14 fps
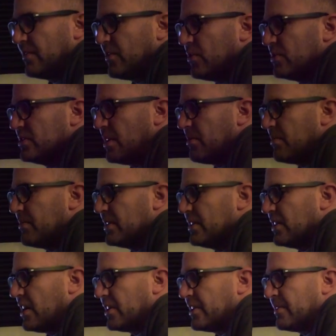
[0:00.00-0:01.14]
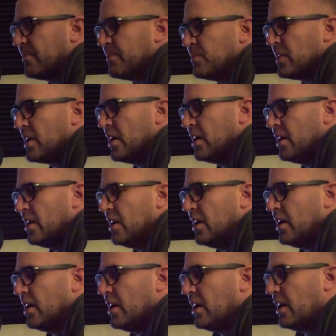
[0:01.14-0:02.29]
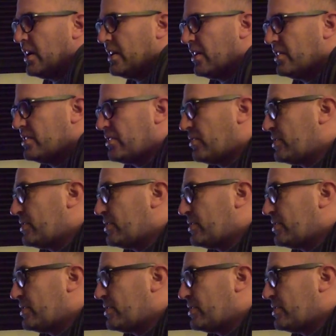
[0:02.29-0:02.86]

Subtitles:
of Osama bin Laden. So,